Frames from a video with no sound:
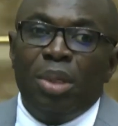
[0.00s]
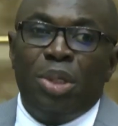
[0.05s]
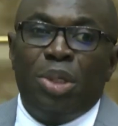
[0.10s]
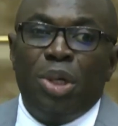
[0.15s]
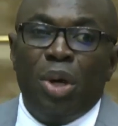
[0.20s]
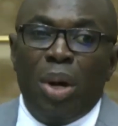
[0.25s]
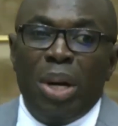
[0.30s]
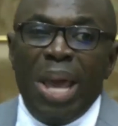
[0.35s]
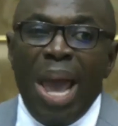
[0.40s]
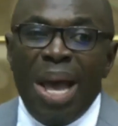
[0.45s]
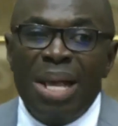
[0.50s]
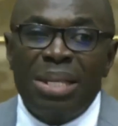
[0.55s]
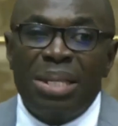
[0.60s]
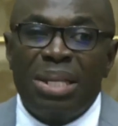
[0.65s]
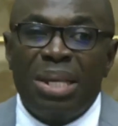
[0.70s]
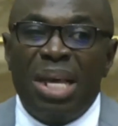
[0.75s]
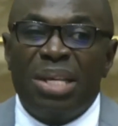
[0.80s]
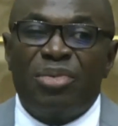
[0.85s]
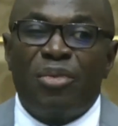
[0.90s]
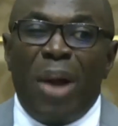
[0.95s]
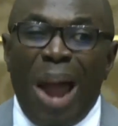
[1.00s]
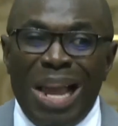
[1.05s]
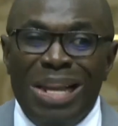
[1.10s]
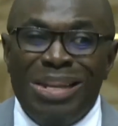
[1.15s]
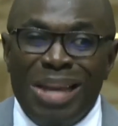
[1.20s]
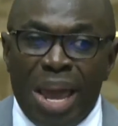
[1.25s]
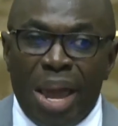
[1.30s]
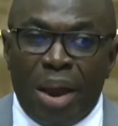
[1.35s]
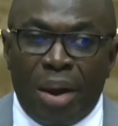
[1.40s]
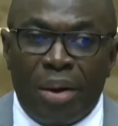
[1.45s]
Julius is
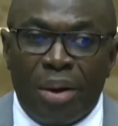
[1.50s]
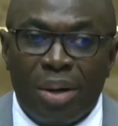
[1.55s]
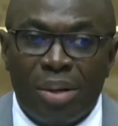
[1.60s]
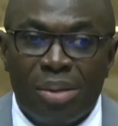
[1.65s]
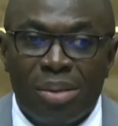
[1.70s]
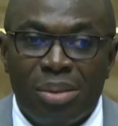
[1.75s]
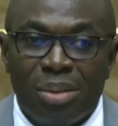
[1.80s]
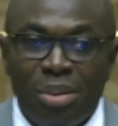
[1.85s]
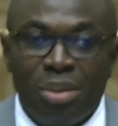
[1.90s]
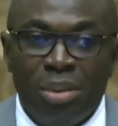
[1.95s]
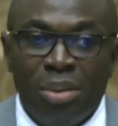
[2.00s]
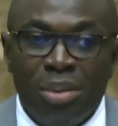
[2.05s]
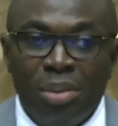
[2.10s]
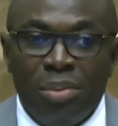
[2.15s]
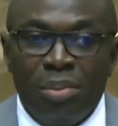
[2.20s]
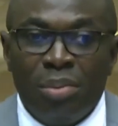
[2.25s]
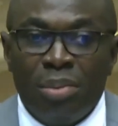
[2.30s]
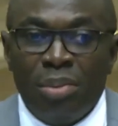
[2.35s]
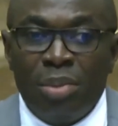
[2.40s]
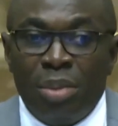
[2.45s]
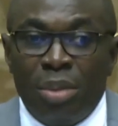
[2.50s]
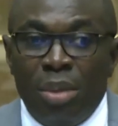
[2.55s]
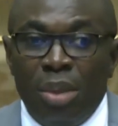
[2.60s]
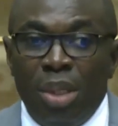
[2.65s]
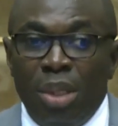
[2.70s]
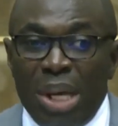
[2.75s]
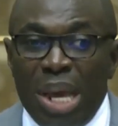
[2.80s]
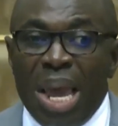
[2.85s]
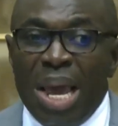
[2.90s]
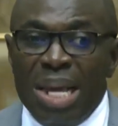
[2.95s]
right here.
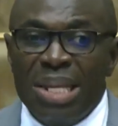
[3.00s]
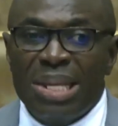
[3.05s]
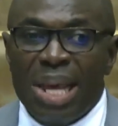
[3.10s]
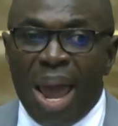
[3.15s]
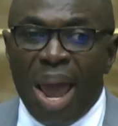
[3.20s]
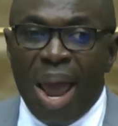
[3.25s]
He is